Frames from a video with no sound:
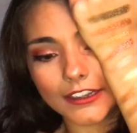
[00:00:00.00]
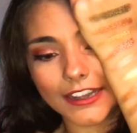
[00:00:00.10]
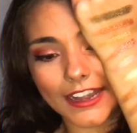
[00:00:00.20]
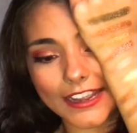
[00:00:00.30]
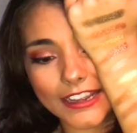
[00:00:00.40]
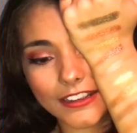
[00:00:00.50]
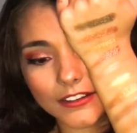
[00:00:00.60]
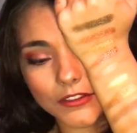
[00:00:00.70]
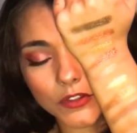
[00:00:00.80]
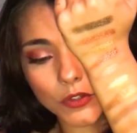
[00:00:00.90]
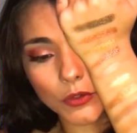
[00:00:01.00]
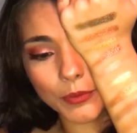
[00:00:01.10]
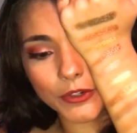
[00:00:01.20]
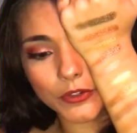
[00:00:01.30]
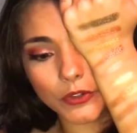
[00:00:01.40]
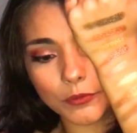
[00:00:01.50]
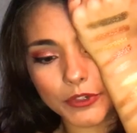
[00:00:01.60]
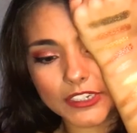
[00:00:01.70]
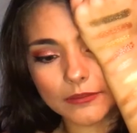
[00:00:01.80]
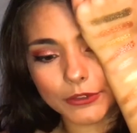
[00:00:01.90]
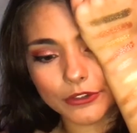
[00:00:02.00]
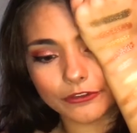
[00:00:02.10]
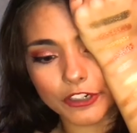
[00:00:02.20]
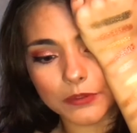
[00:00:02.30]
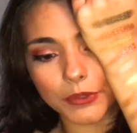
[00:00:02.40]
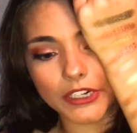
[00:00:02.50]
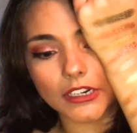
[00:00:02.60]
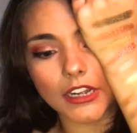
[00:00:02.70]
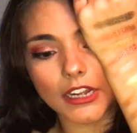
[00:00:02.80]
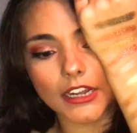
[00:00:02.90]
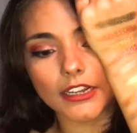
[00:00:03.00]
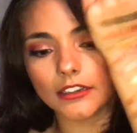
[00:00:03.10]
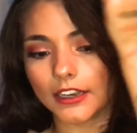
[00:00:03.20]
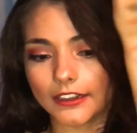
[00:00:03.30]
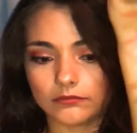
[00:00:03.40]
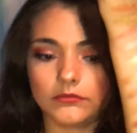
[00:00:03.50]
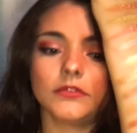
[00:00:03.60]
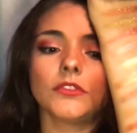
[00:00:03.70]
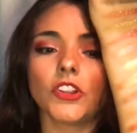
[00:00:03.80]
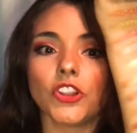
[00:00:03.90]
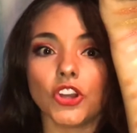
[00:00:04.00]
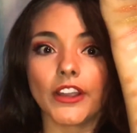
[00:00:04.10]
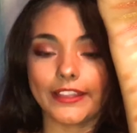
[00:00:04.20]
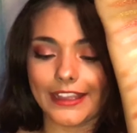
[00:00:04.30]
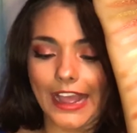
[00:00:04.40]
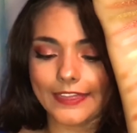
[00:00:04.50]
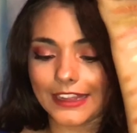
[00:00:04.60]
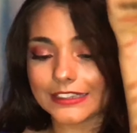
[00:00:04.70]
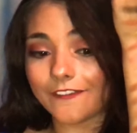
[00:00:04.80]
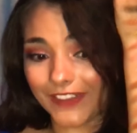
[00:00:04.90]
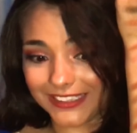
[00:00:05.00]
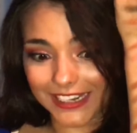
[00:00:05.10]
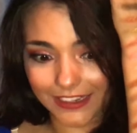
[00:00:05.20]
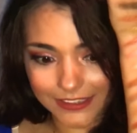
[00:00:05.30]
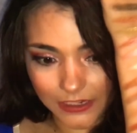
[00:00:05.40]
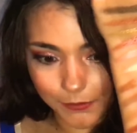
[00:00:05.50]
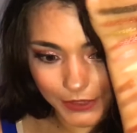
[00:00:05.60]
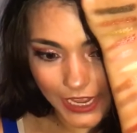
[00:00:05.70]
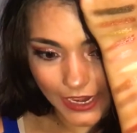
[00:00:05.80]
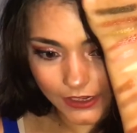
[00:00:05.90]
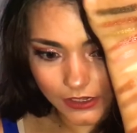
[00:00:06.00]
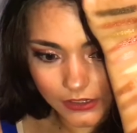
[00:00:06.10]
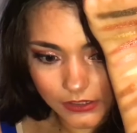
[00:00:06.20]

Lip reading: Like, super, super deep when you first put it on. Like, look at that. That's a fantastic black.